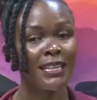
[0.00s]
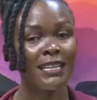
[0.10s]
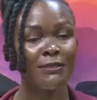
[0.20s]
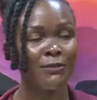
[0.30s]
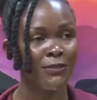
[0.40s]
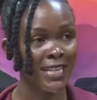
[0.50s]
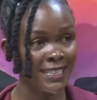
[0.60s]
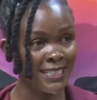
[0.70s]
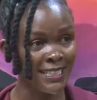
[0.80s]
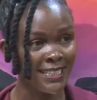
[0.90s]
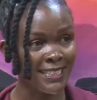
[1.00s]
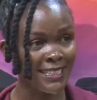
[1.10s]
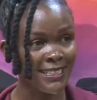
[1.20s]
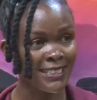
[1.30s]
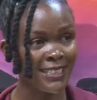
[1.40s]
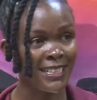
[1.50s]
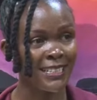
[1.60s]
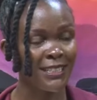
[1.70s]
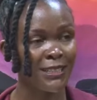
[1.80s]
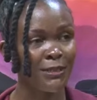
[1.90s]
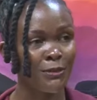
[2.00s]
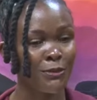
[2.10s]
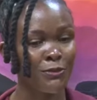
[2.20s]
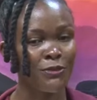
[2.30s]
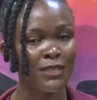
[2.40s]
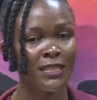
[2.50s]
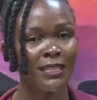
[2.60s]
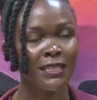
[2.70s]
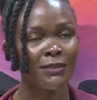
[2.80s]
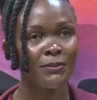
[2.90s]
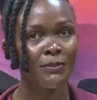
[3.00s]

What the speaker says: then fighting, like you feel